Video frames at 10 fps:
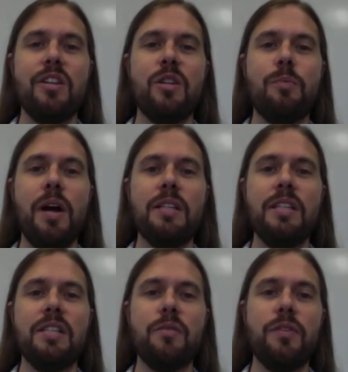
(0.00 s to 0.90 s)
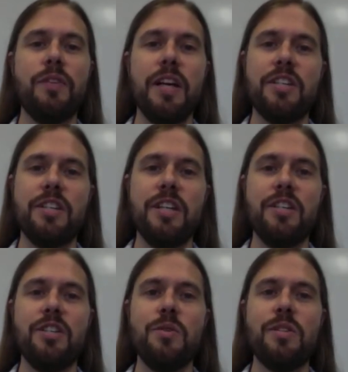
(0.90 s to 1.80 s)
The process of reflection
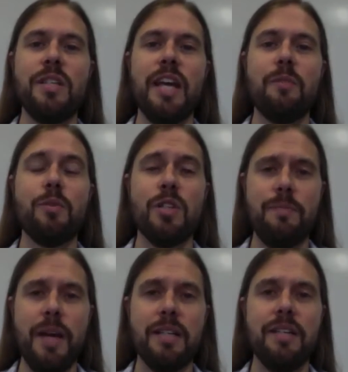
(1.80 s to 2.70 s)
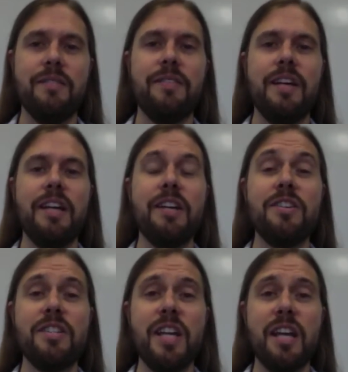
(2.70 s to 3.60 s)
is used to gain perspective and
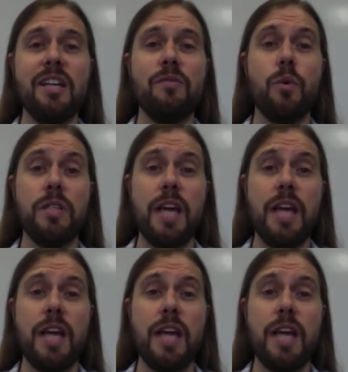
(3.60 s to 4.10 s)
understanding of one's